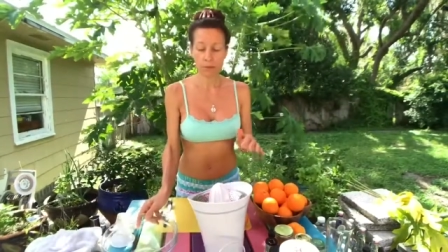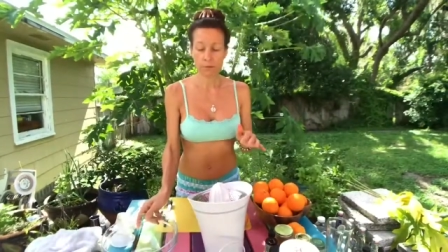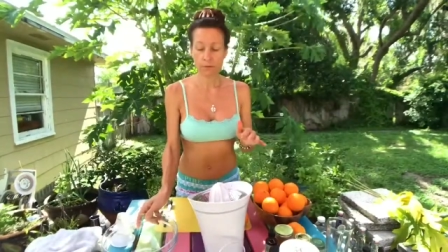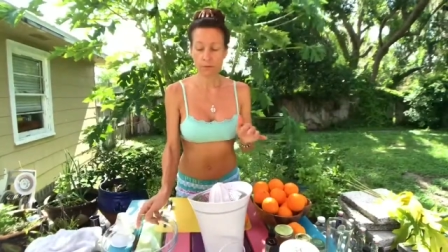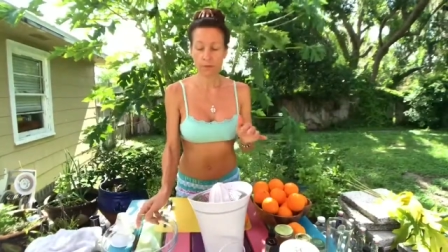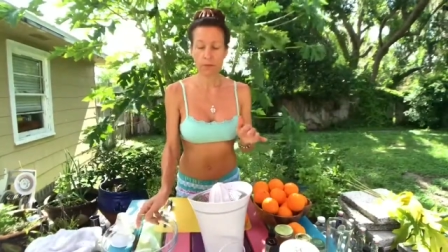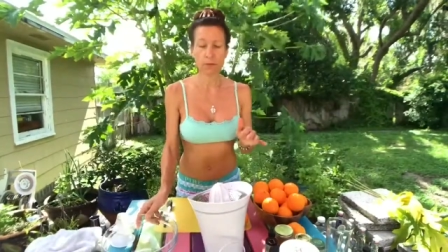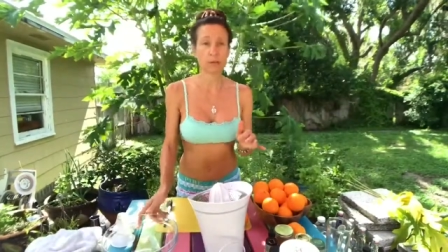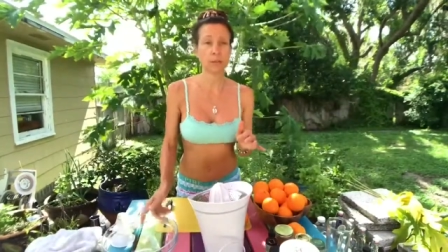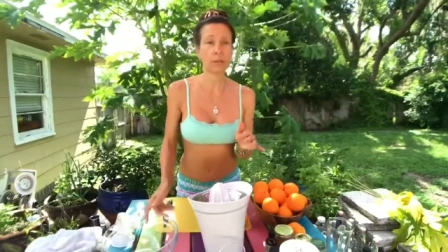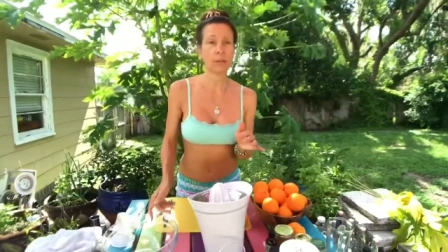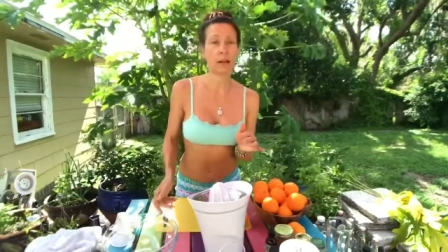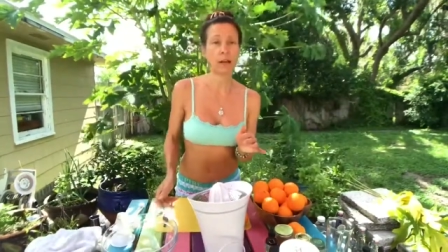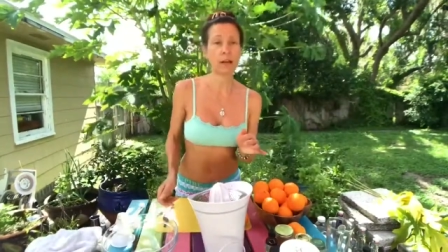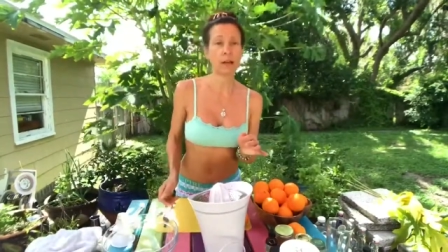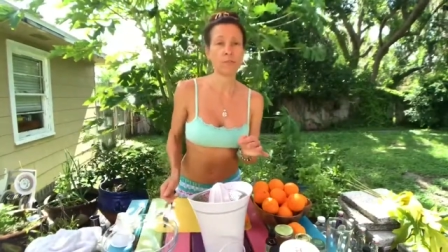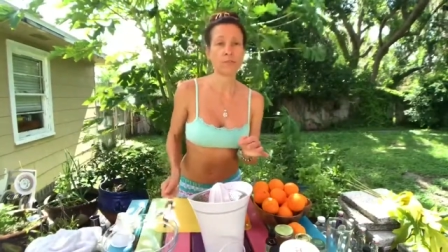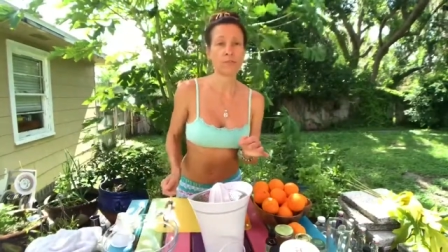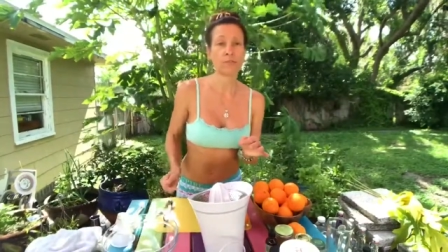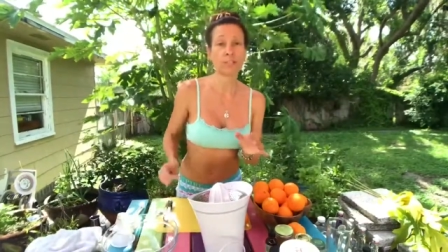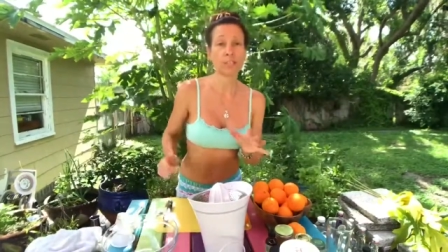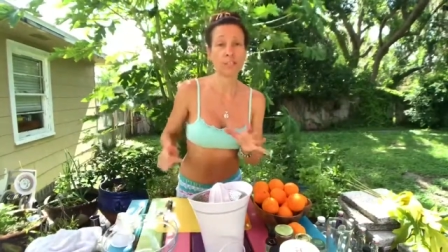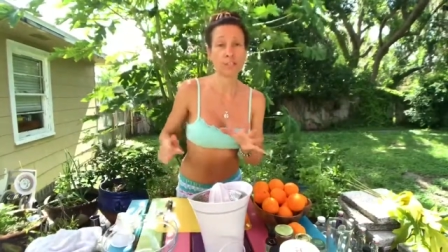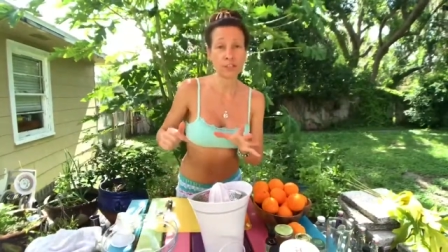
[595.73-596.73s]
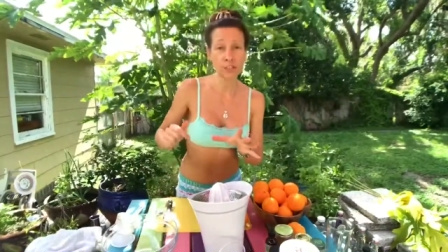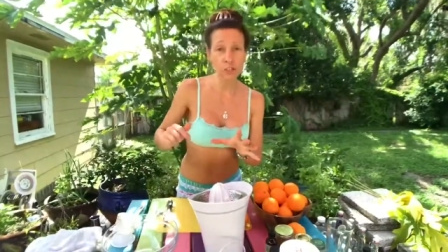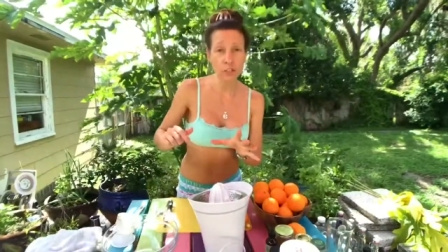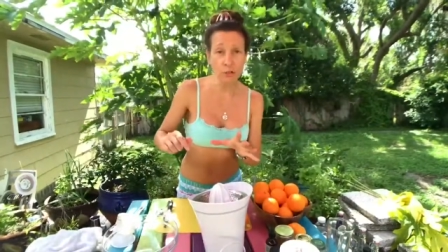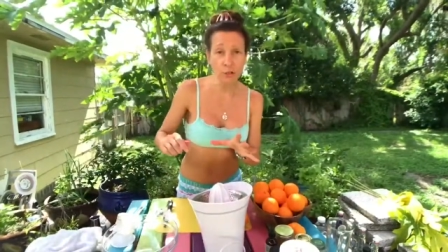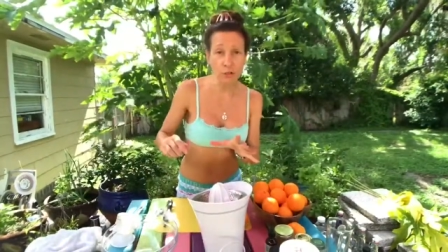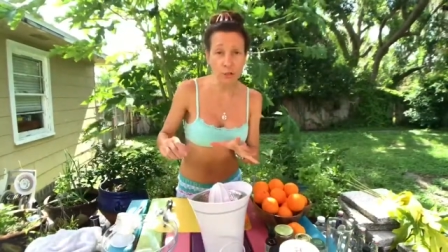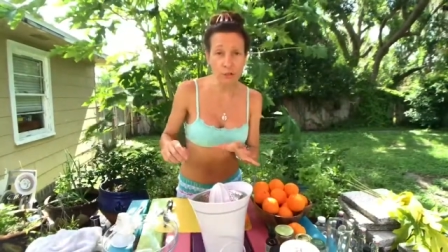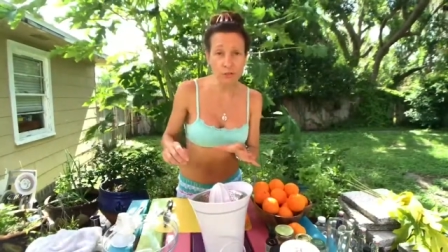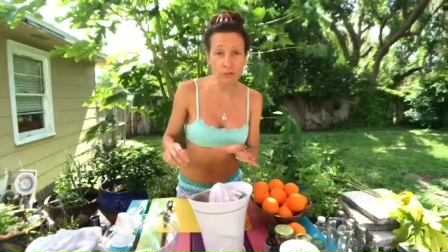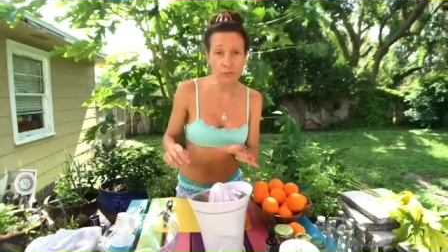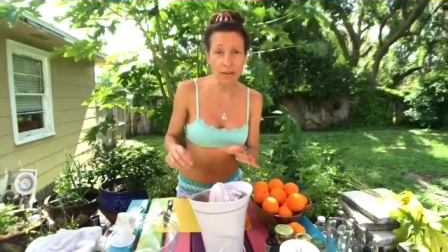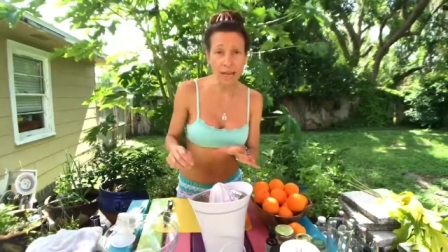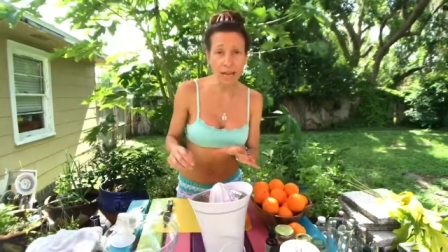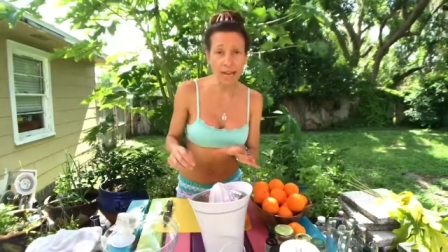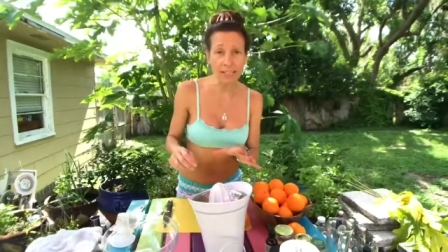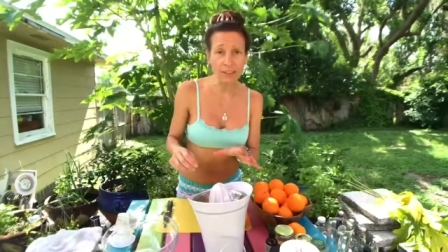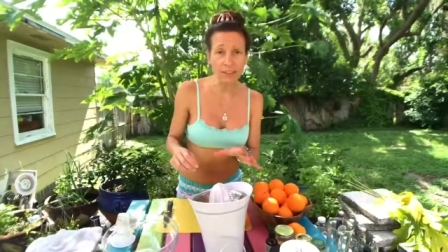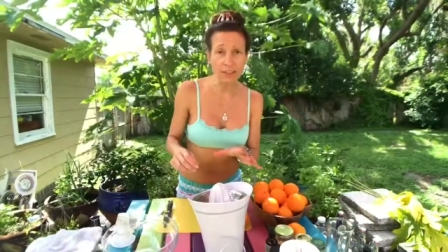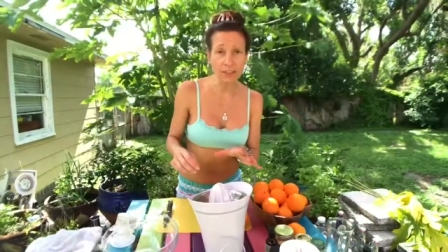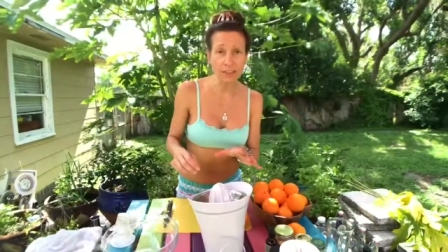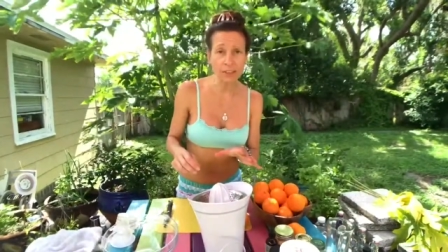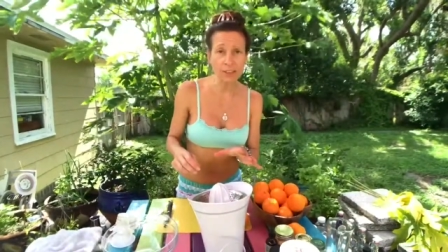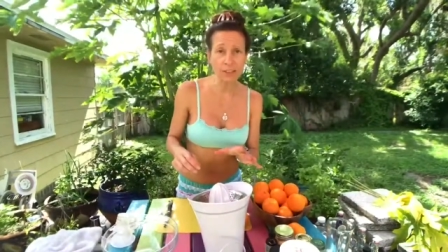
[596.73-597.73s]
first off, there's the old
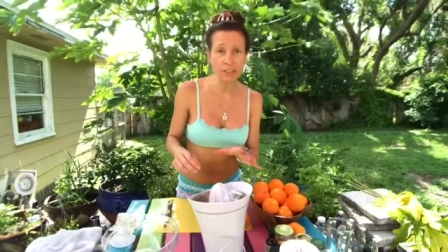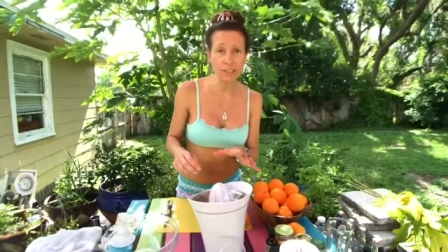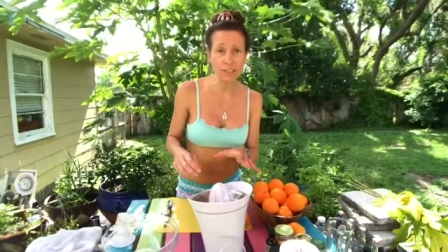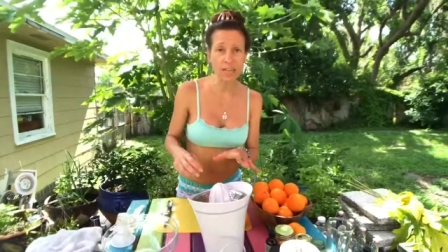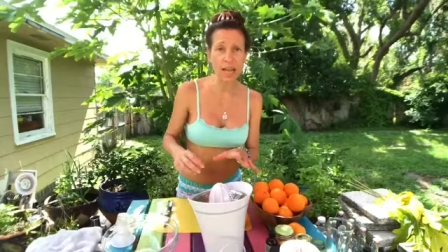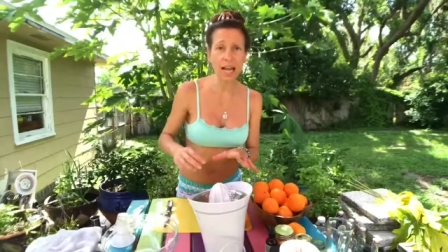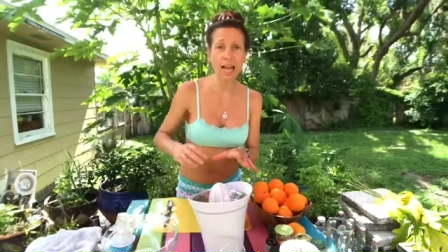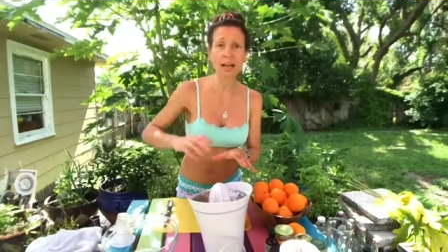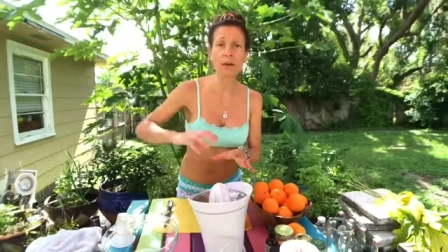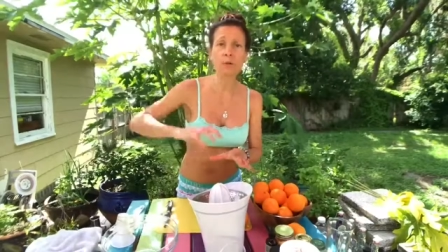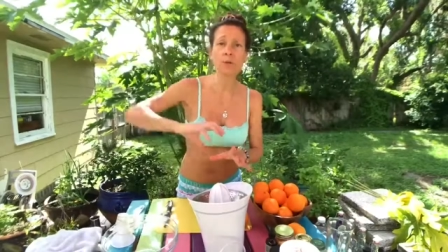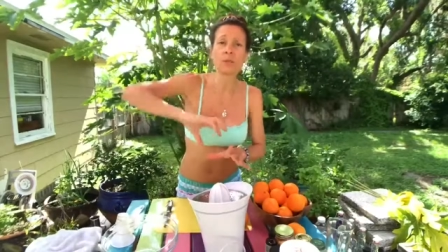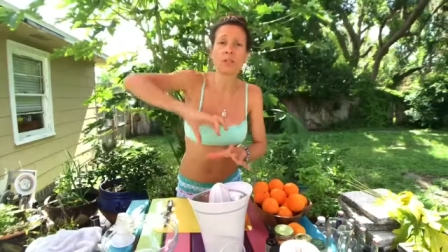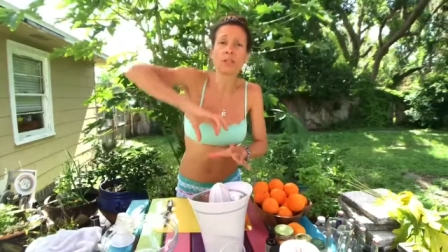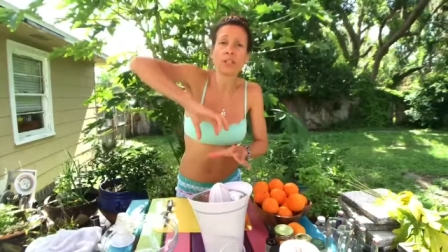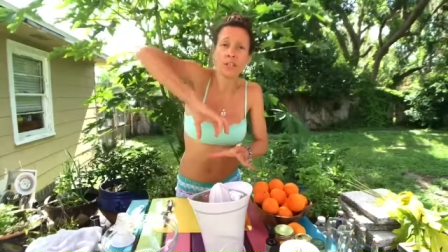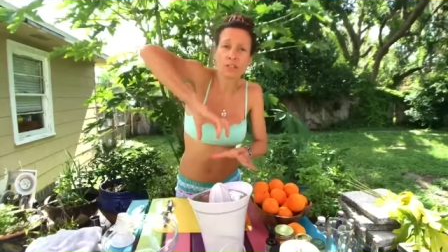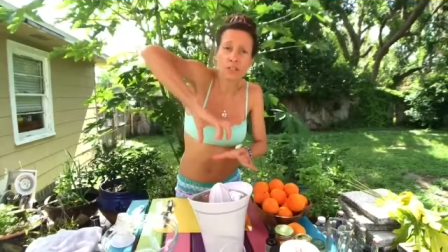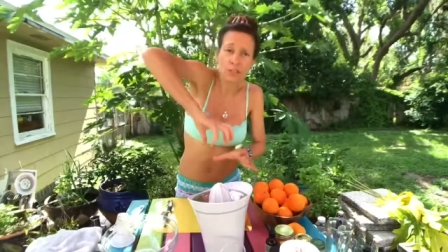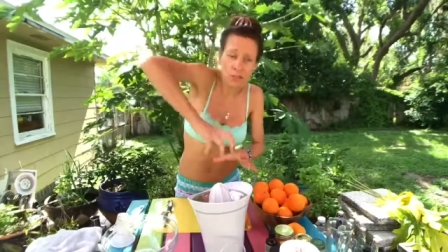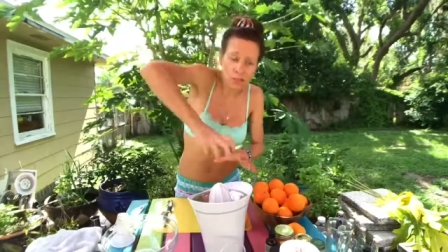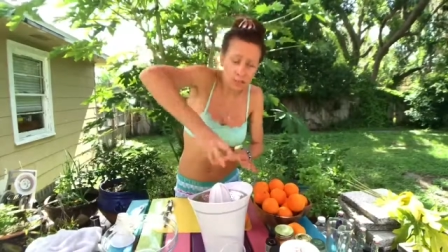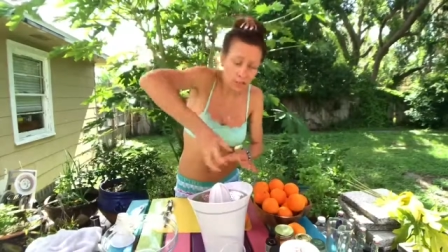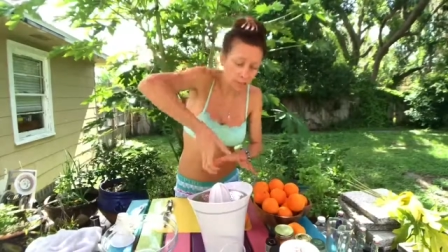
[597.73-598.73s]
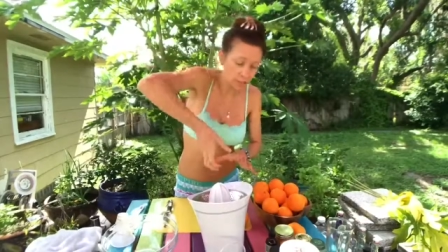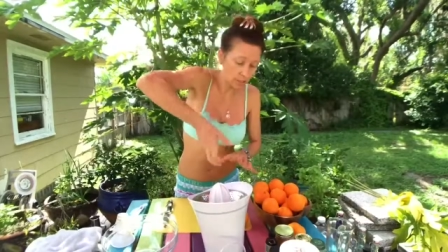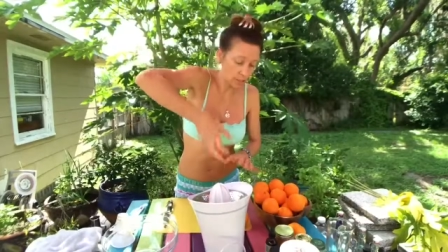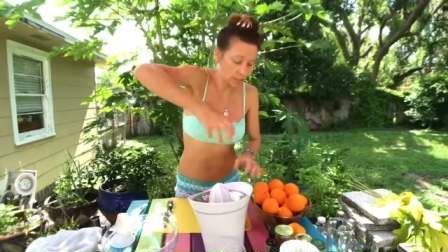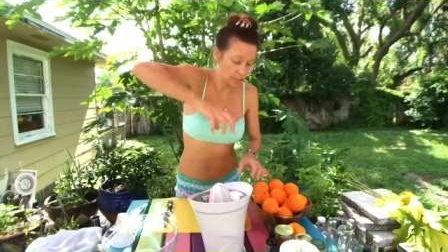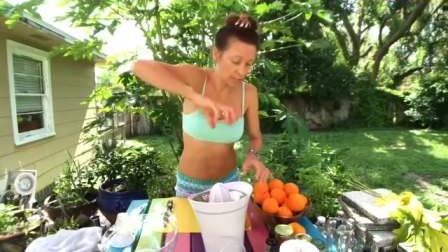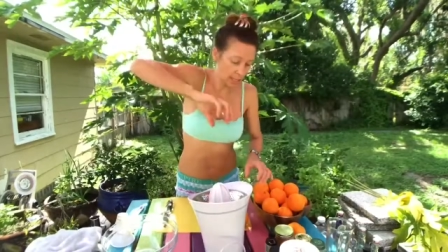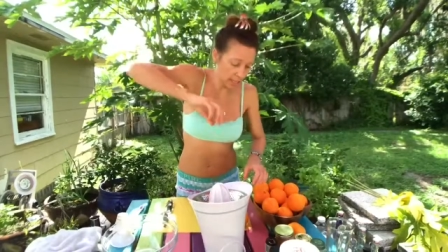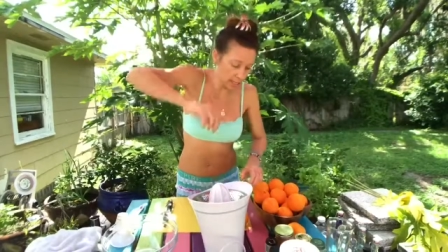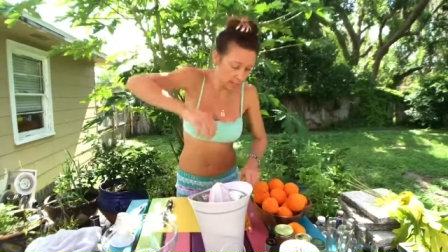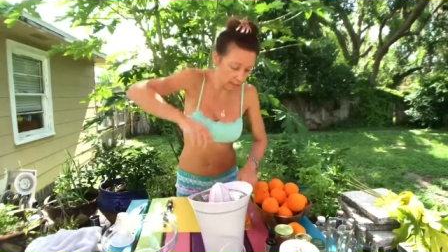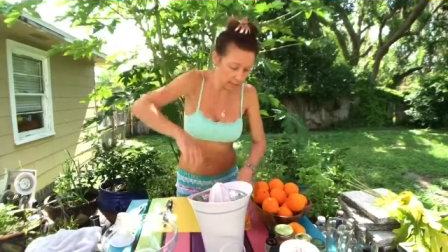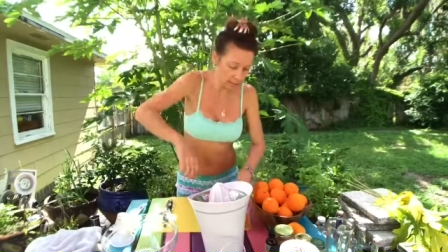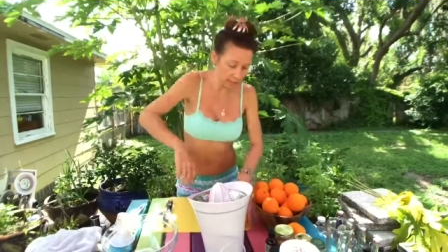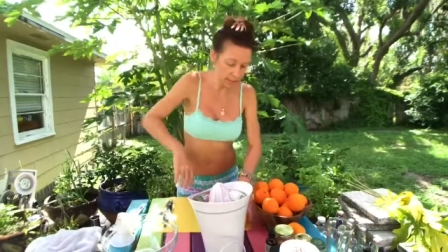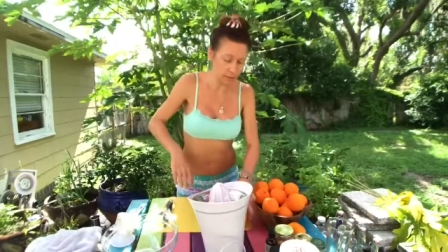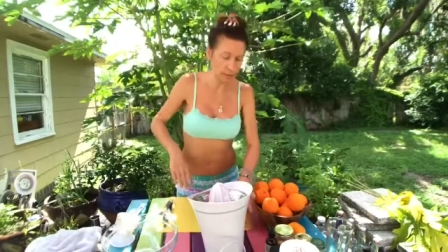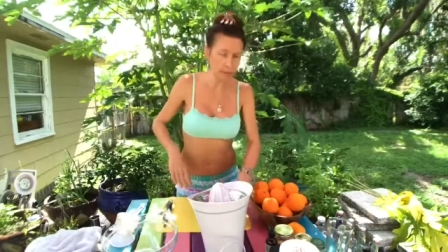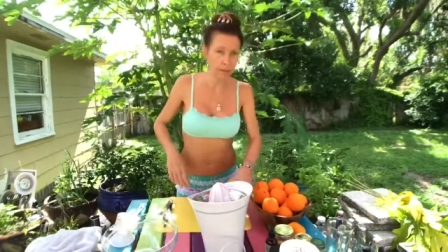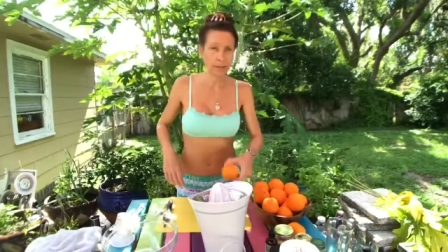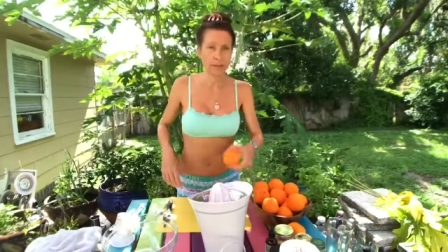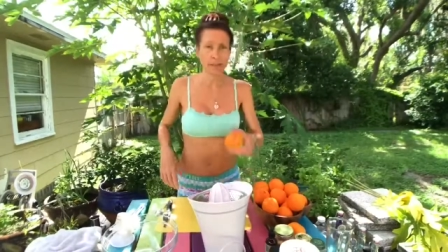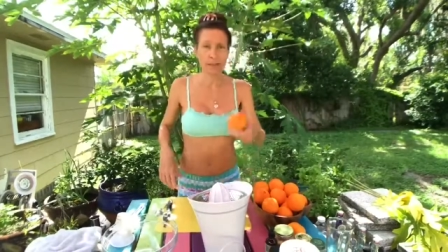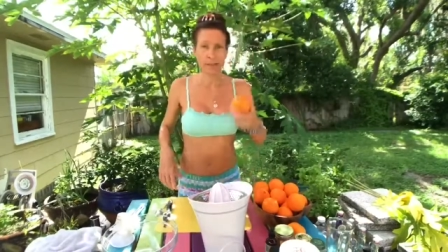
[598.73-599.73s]
fashioned style where you, you take the,